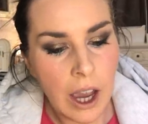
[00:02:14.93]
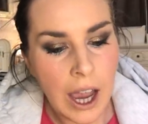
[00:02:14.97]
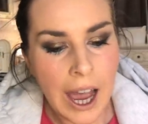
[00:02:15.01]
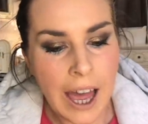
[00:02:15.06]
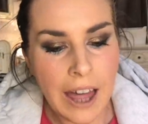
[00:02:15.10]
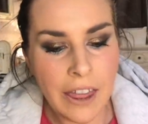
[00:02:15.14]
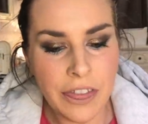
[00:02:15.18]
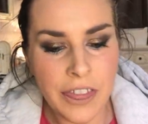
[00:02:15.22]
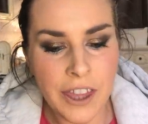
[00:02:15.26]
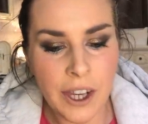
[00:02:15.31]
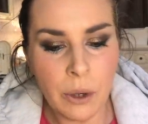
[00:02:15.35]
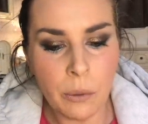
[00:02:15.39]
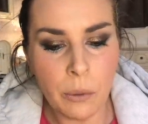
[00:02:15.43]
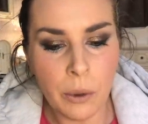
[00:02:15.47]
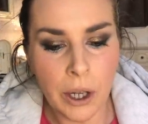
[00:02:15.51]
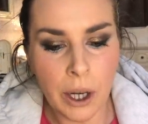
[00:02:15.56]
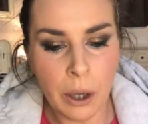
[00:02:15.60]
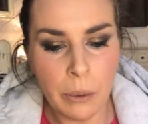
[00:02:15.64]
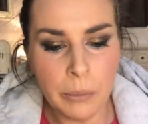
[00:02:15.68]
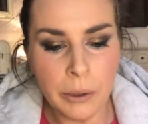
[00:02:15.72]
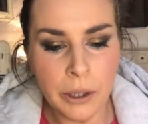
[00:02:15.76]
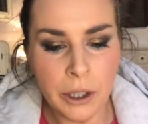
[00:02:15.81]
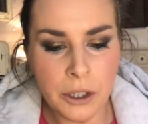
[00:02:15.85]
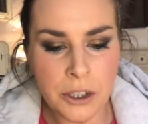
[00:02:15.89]
I think what
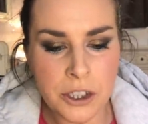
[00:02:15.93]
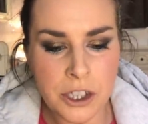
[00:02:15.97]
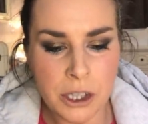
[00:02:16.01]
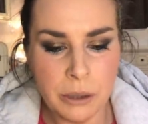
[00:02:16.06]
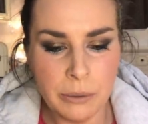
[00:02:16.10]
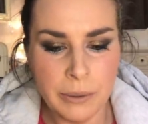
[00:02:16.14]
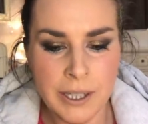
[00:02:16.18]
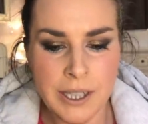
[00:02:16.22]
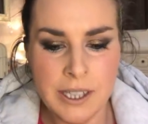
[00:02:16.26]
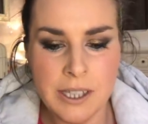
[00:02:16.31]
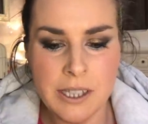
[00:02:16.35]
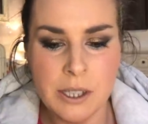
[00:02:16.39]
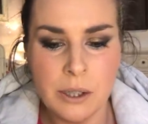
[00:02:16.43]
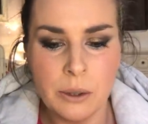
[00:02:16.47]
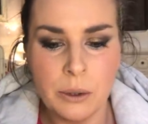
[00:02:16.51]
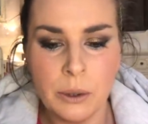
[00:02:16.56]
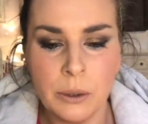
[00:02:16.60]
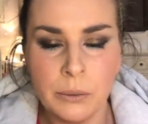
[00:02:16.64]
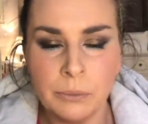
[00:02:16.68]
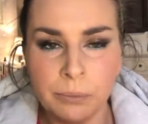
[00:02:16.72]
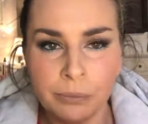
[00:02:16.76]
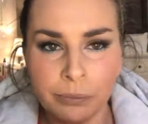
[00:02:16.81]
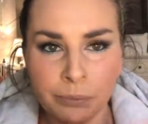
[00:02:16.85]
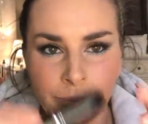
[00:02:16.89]
I will do is,
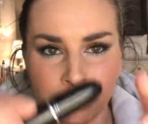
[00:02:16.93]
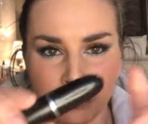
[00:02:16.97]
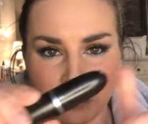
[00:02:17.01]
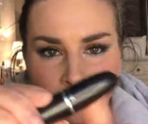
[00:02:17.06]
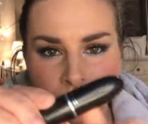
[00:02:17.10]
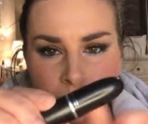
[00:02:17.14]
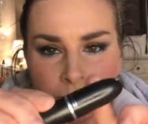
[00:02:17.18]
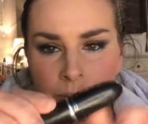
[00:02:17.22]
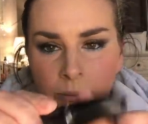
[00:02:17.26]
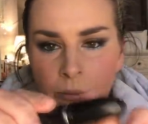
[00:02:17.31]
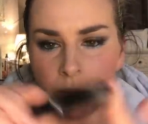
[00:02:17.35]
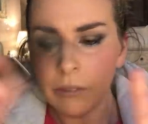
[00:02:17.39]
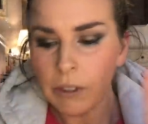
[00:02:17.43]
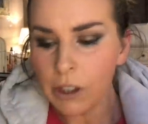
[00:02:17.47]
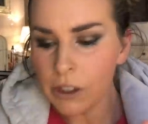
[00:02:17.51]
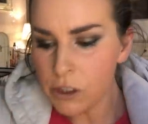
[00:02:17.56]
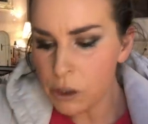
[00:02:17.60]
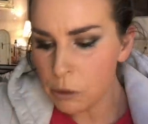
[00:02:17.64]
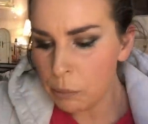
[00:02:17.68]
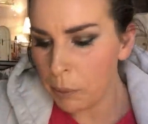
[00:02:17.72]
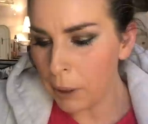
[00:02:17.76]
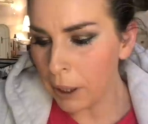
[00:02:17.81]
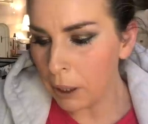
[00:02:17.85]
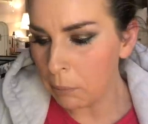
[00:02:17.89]
though,
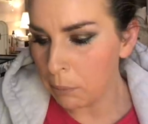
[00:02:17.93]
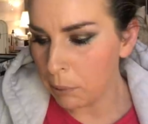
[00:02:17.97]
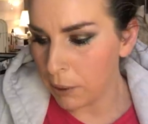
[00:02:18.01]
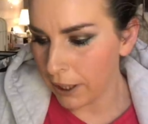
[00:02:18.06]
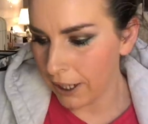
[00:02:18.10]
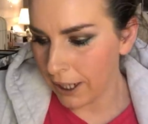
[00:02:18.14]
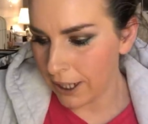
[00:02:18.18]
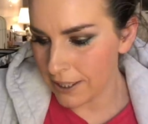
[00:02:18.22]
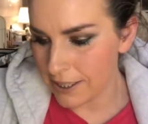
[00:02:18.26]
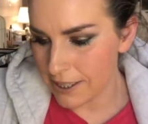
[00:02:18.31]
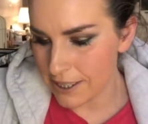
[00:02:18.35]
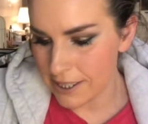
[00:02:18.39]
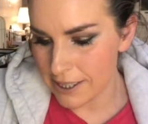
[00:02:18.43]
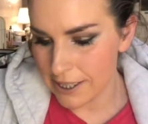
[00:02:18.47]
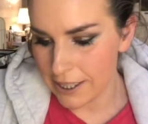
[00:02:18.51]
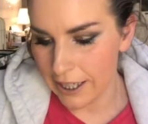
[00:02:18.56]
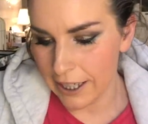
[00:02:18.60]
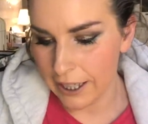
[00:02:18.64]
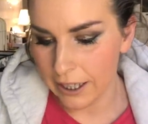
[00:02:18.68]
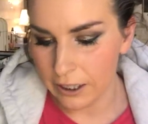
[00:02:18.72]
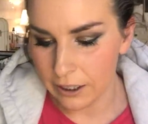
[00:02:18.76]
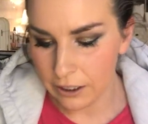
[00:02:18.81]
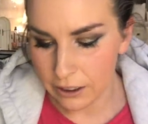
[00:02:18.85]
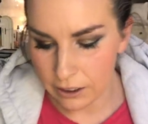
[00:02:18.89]
it's a Pink Plaid
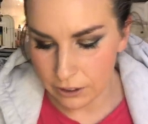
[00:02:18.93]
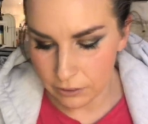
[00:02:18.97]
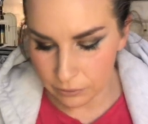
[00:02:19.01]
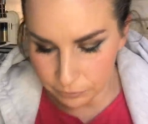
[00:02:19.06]
stain.